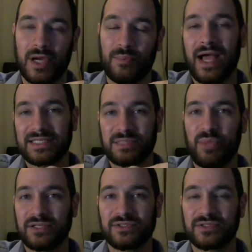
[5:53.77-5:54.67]
a box of
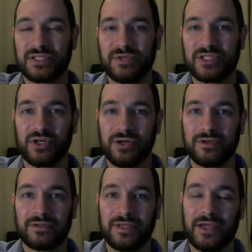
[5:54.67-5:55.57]
pencils in
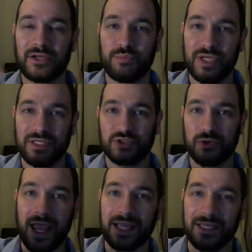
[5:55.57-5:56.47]
return. It could be
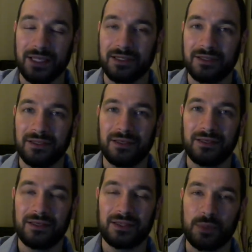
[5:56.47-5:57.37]
tracking
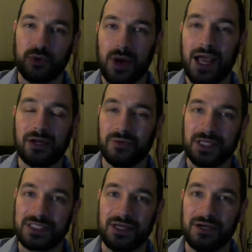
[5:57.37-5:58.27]
the
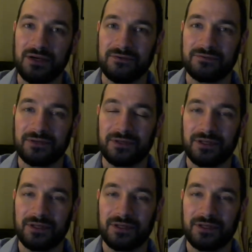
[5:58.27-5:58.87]
progress of